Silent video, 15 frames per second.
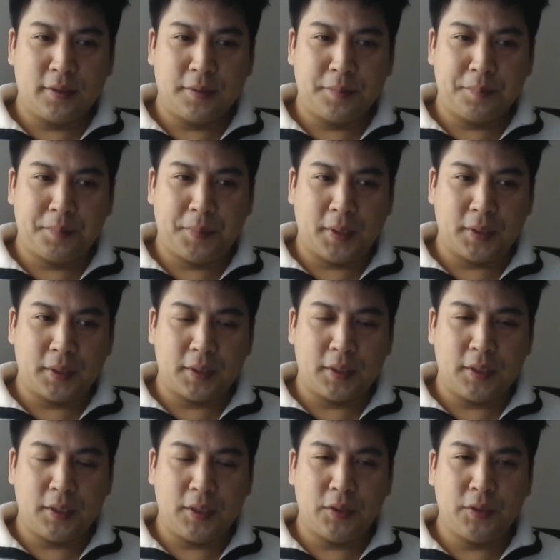but
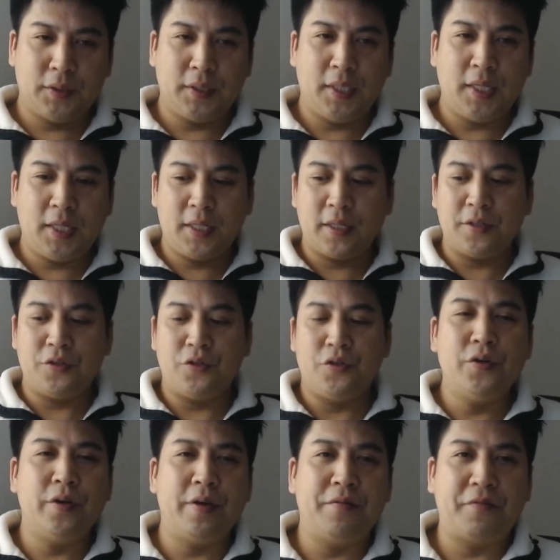you need a
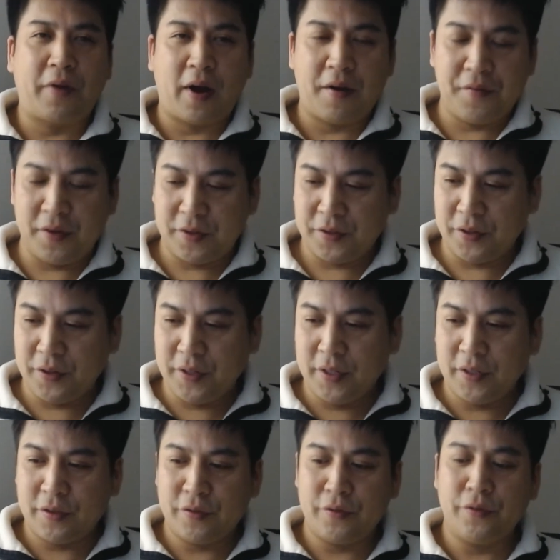new environment. You
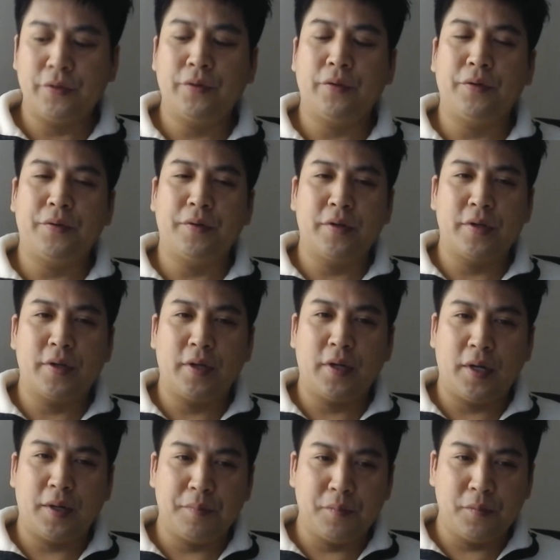need to
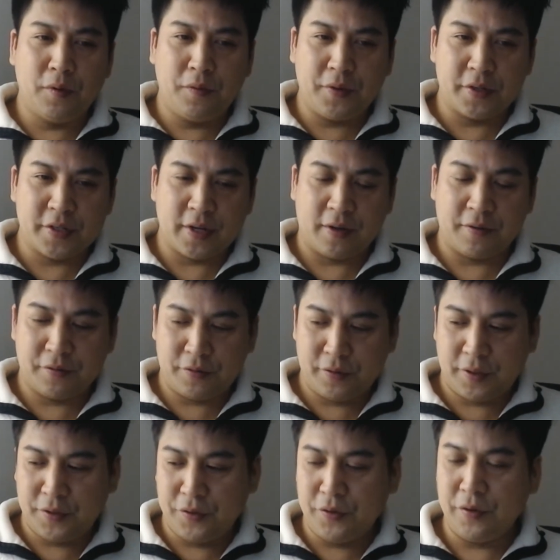move yourself
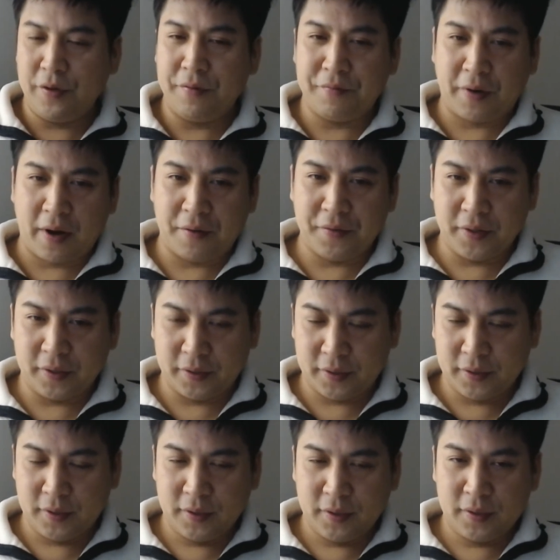to a new environment.
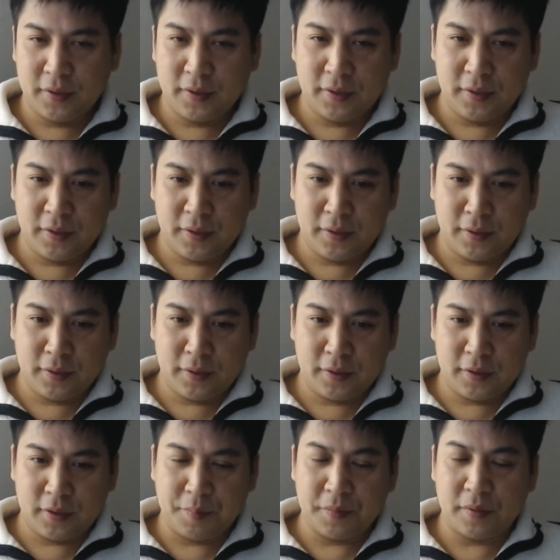
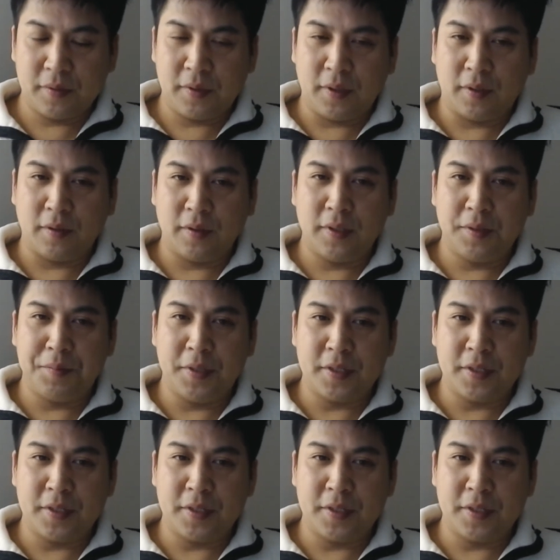It means